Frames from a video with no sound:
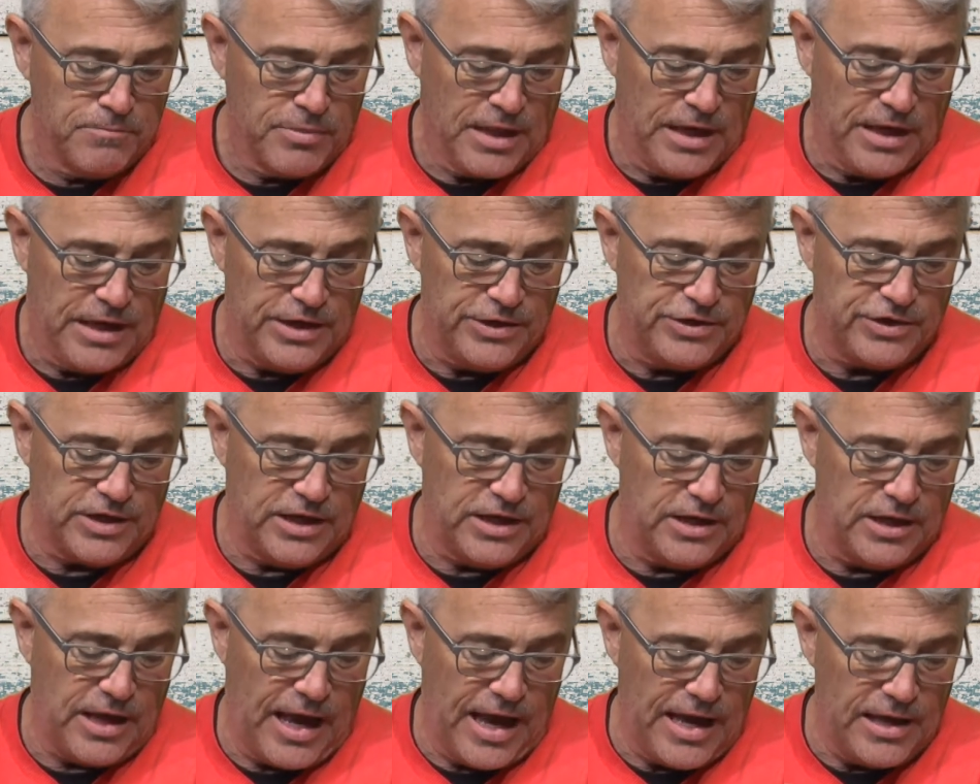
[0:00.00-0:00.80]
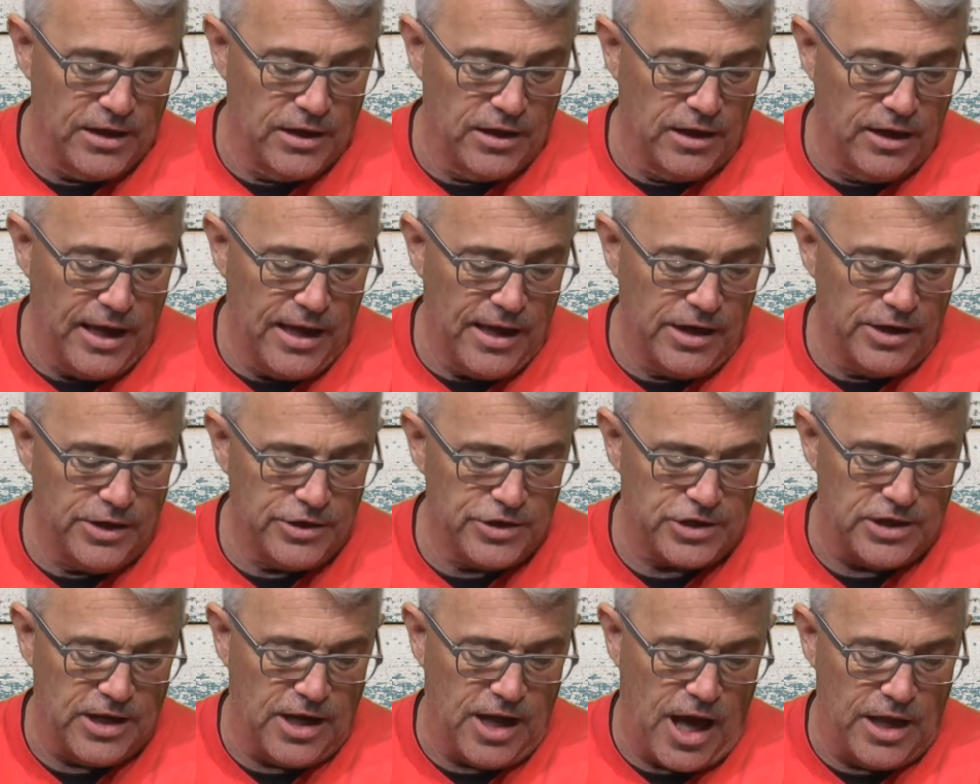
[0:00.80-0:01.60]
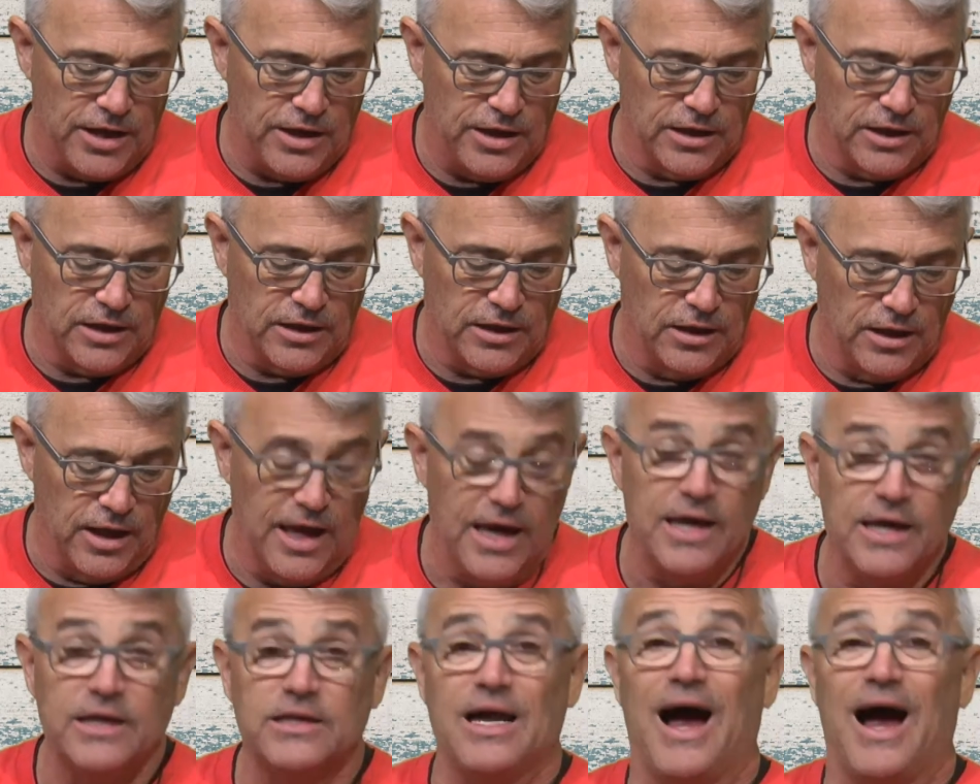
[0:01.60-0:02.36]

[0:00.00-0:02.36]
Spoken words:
He said, "And let us not neglect